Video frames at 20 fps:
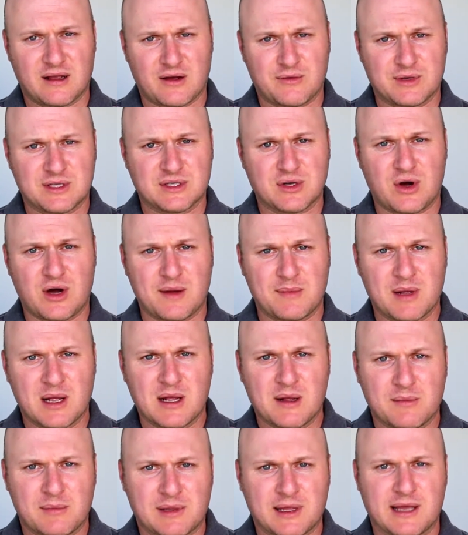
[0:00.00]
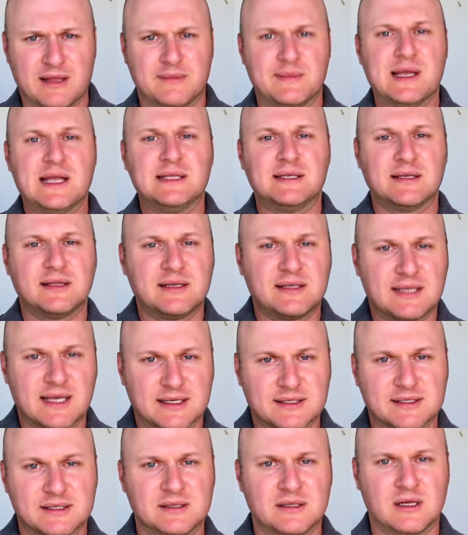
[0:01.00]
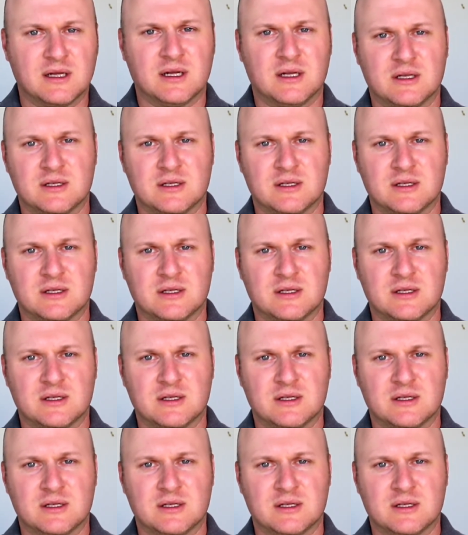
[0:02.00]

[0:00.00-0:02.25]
with time plant them into the desert